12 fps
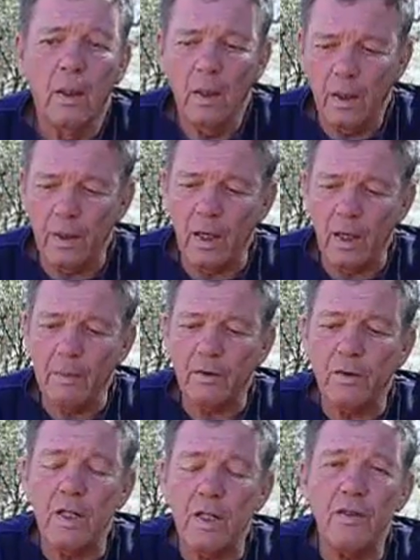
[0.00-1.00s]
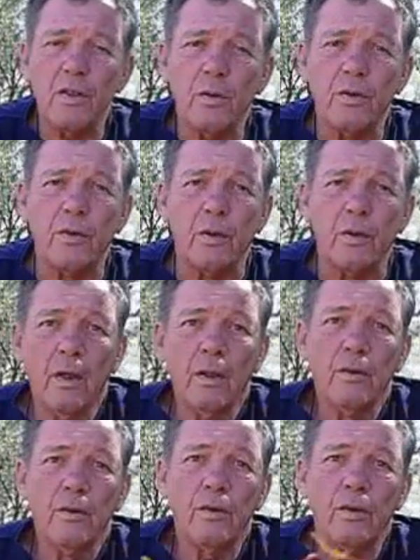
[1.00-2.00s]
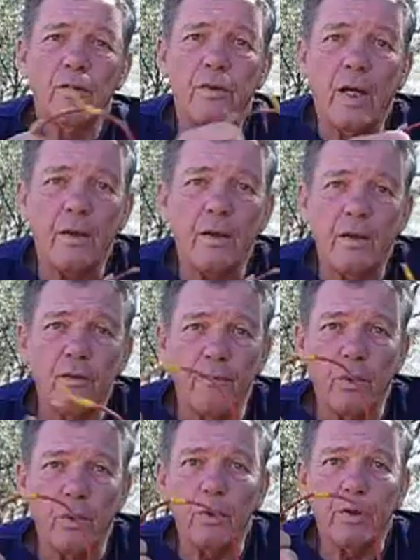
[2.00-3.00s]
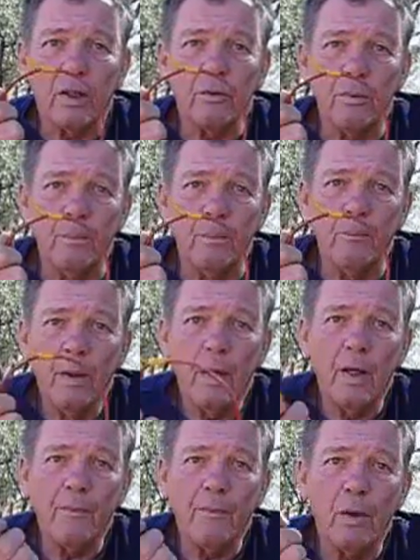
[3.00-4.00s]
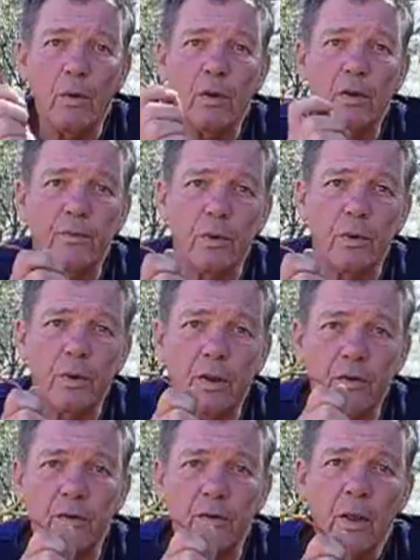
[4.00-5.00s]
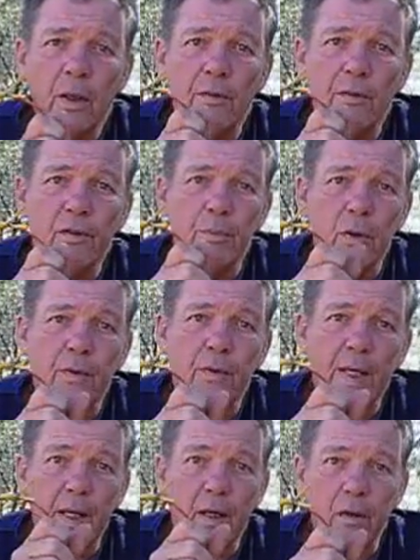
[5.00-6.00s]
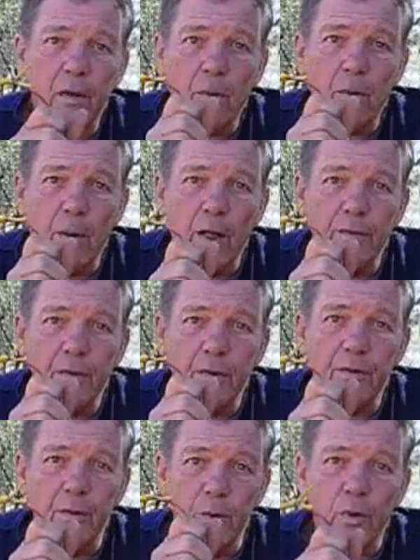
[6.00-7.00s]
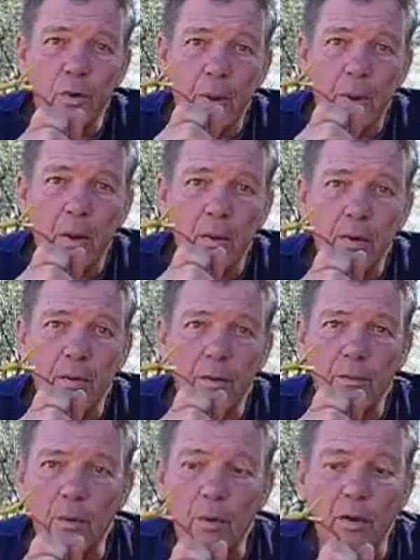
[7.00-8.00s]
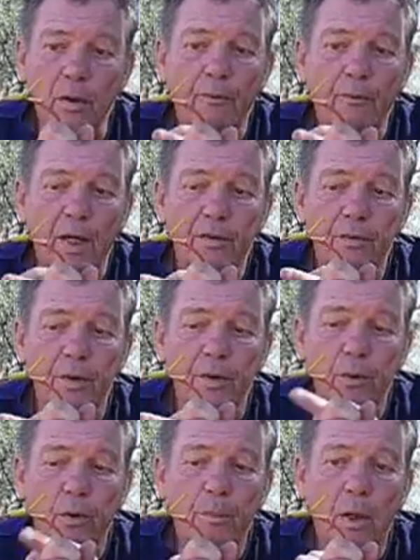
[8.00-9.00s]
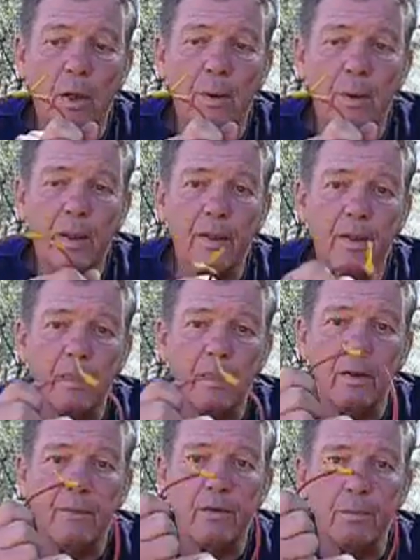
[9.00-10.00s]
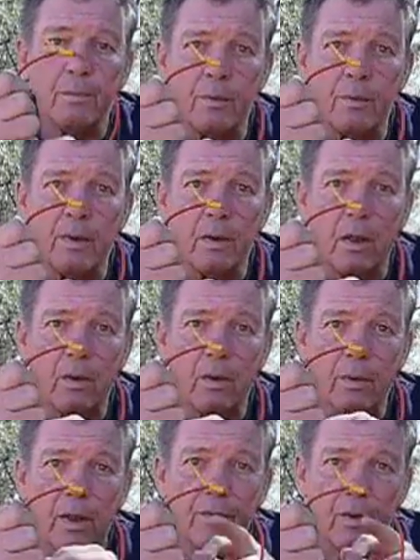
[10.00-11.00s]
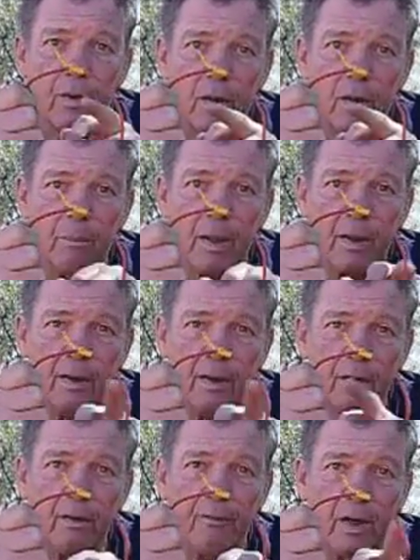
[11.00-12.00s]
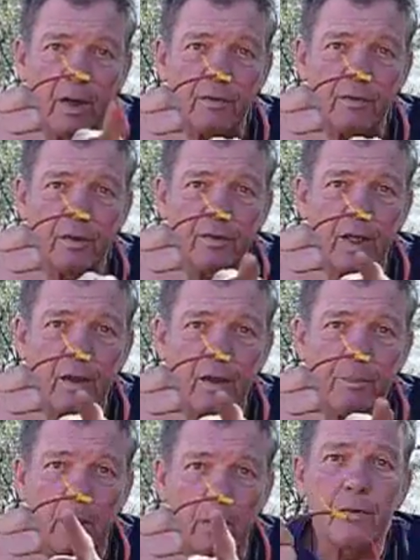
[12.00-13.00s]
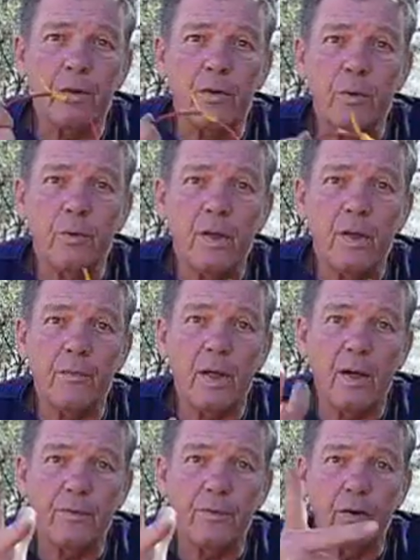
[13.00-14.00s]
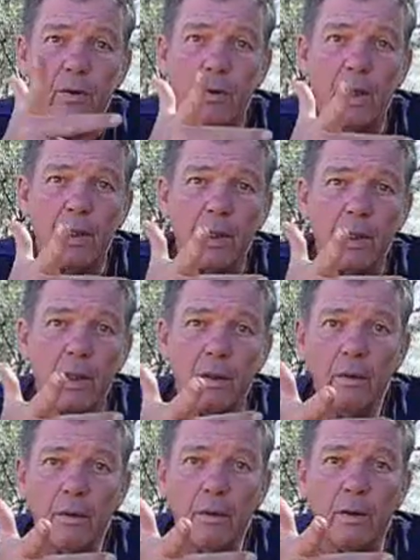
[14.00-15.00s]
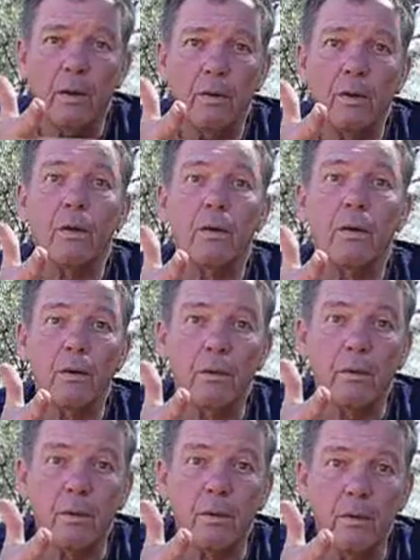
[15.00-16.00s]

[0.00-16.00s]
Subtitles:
And how much easier is it to just say there's a vortex? And if you look at the vortex, if it's moving anti-clockwise, it's a north pole. You're looking at the face of a north pole back here, and if it's moving clockwise, you're looking back here at the face of a south pole. And you'll never have to do that again. You know, you're cured.